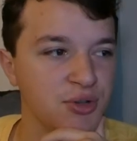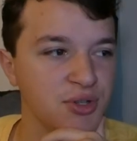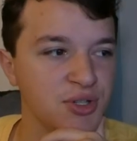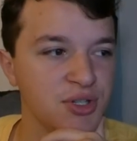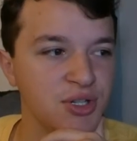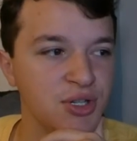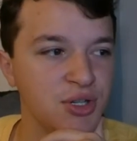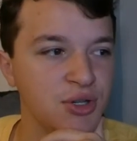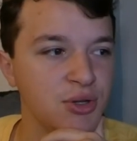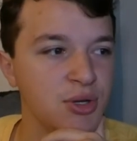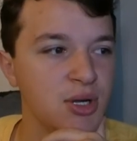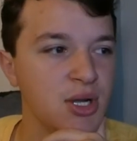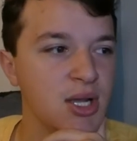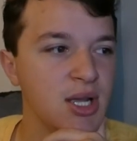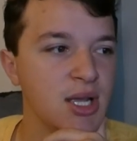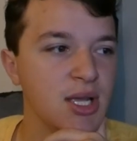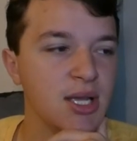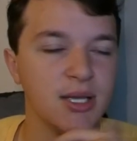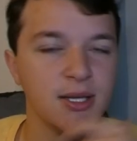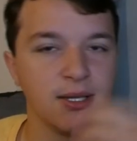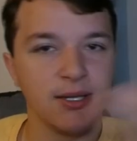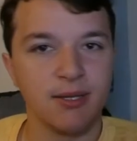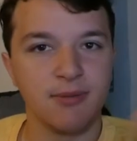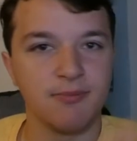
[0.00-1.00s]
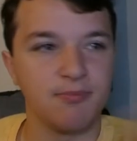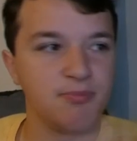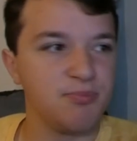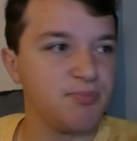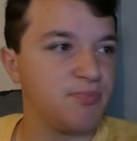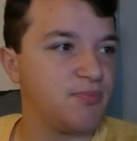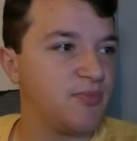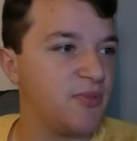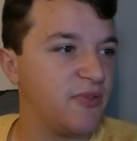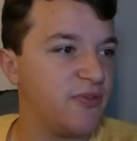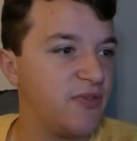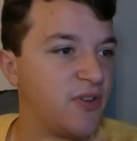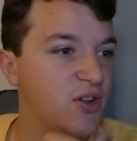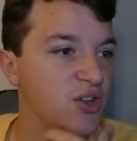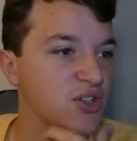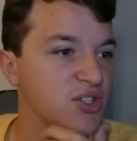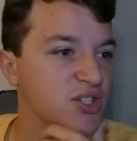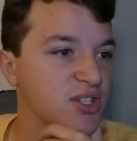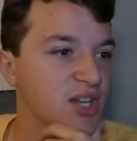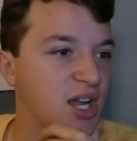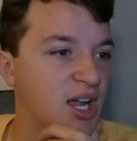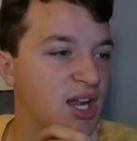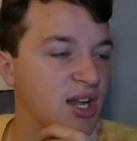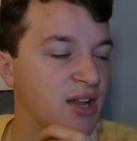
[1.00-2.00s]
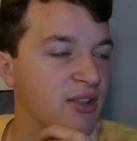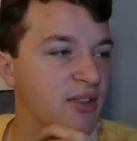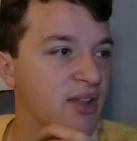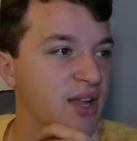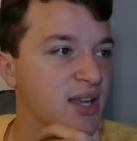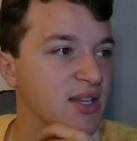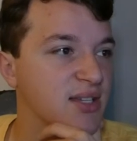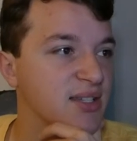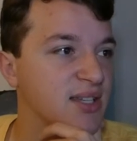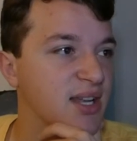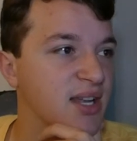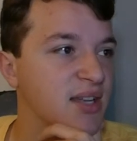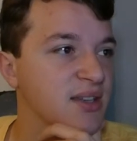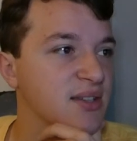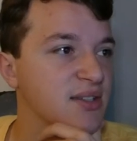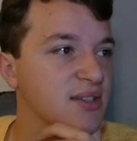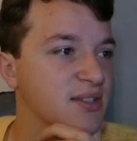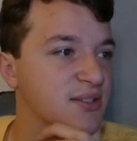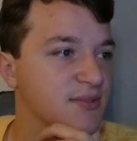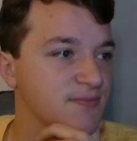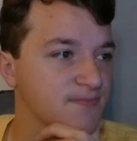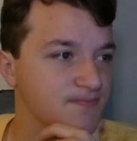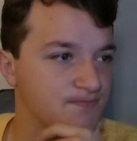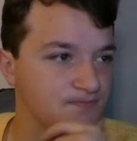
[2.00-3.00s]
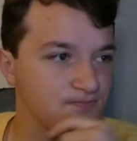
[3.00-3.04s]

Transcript: So, versatile in that sense.